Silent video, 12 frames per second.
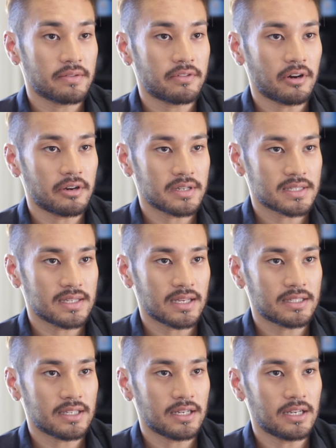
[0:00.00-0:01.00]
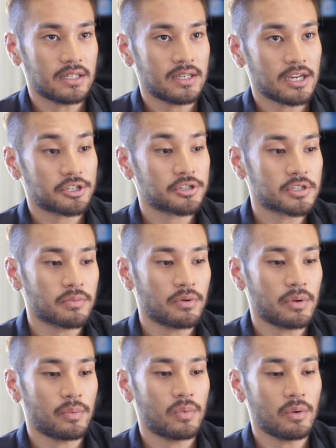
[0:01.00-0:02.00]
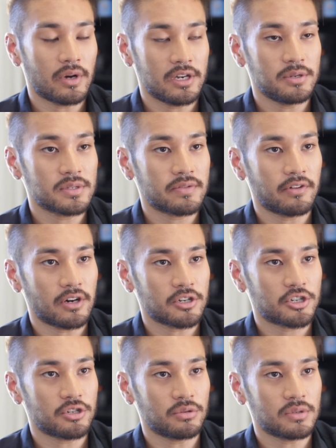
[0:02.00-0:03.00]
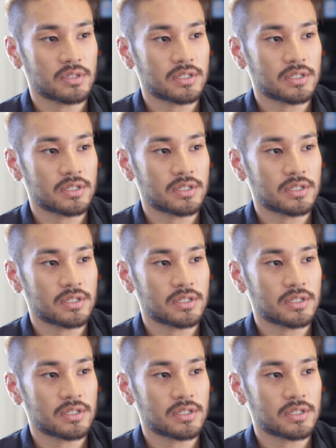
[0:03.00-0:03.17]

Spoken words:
if they're already selected, and textures we want to use for our shoot.